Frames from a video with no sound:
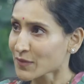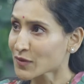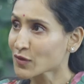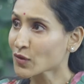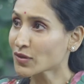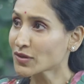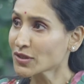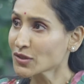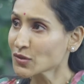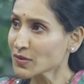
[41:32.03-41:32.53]

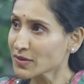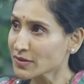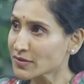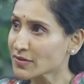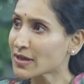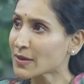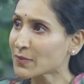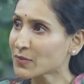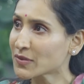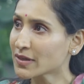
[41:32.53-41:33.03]
Sorry to
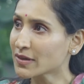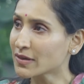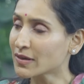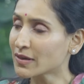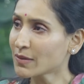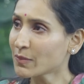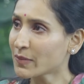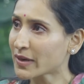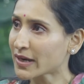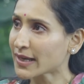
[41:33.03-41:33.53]
interrupt here,
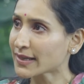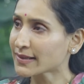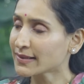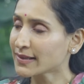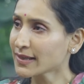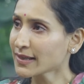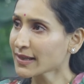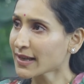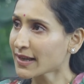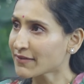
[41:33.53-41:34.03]
but I
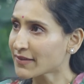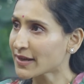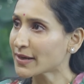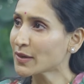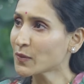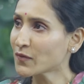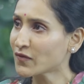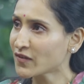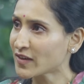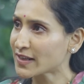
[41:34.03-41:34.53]
think I read a
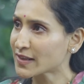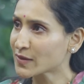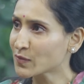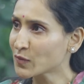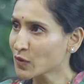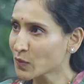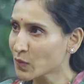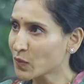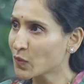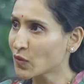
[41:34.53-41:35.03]

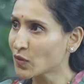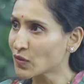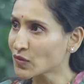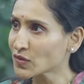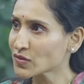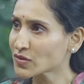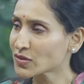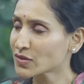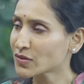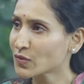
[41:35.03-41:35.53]
Facebook
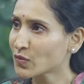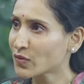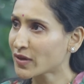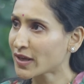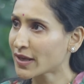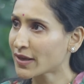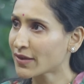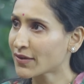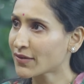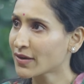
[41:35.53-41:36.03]
post
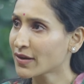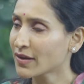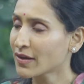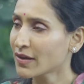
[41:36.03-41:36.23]
where